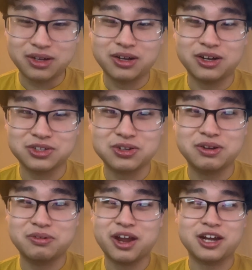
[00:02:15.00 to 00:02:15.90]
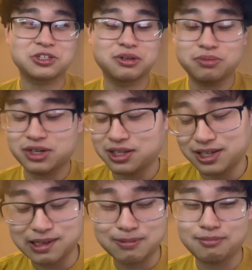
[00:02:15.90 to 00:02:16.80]
on-screen reaction, but
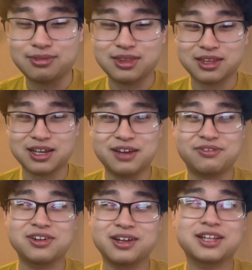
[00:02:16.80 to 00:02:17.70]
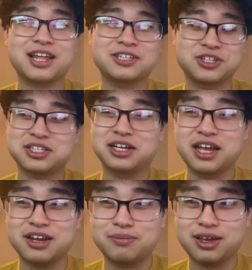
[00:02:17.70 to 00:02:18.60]
like, I feel like that's just an
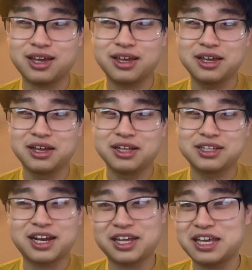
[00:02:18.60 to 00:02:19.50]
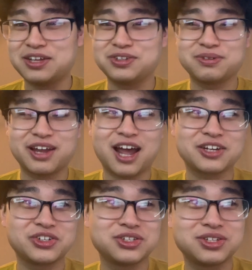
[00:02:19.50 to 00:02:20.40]
anime that I can't do
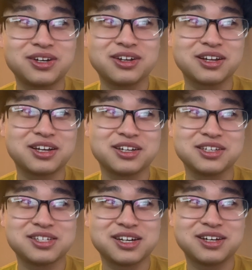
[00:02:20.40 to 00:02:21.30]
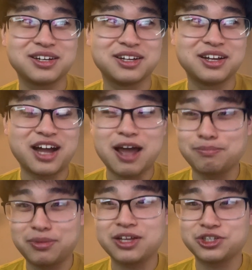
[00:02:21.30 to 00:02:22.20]
reactions on, because I
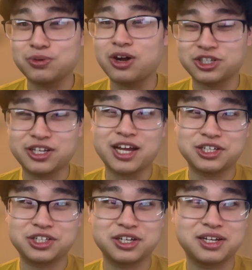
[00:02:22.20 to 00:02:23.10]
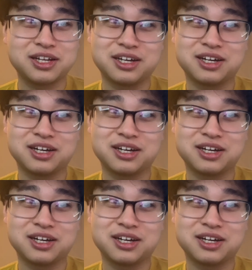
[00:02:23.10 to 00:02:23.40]
binge watched that shit.